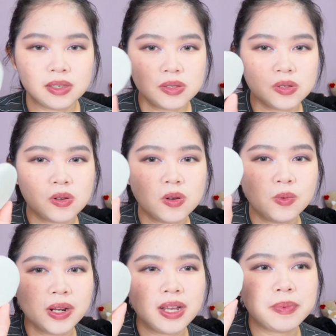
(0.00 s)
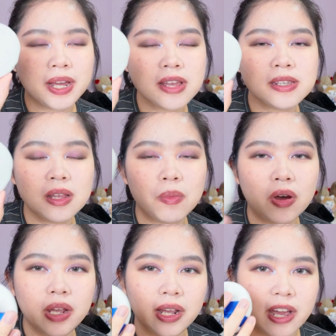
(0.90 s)
So when I apply this in the
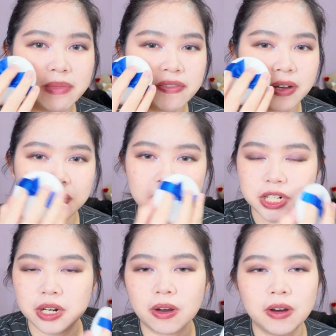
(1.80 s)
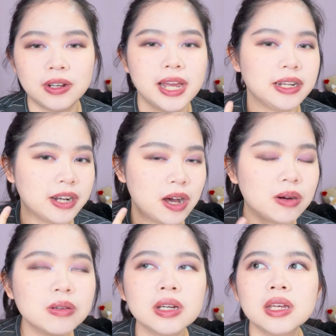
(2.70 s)
morning and I have my foundation on like
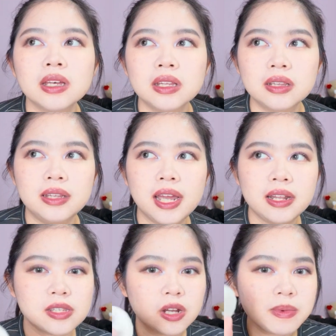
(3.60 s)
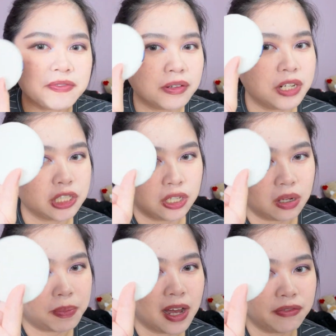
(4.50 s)
now, then there's going to be foundation on
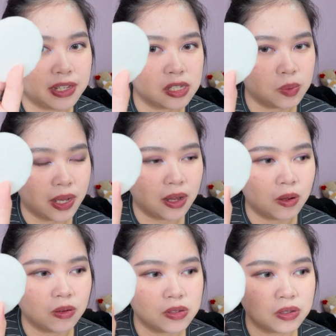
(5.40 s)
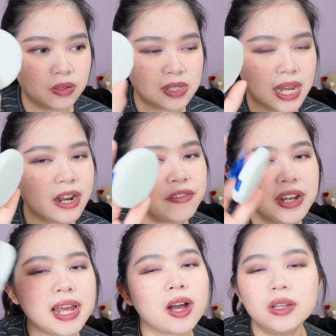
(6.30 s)
the puff as well. So it's kind of
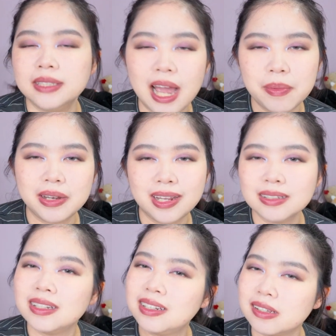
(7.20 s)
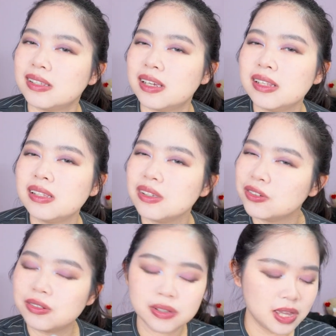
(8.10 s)
really like contaminated in a sense, you
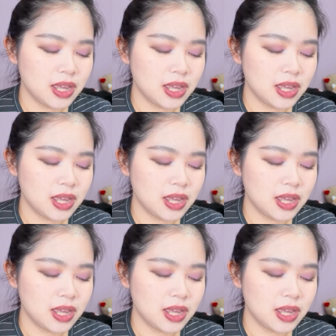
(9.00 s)
know?